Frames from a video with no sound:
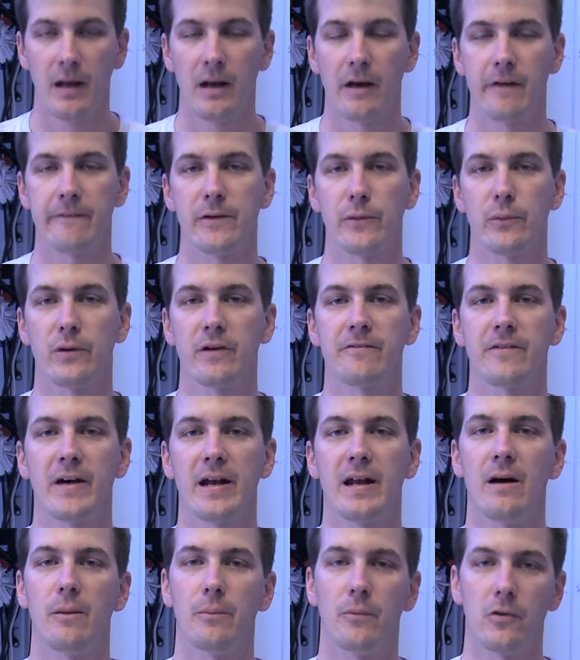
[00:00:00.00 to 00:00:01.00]
Now, if you want to
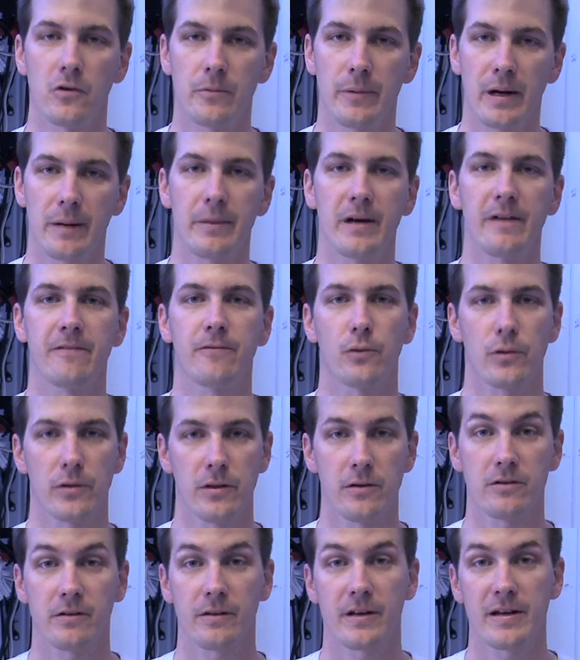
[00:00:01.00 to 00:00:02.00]
find out more about my 4th
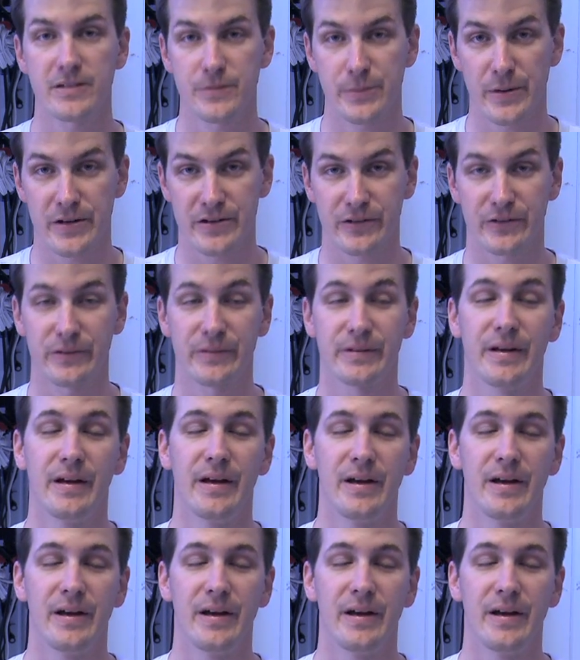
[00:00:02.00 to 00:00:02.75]
of July special,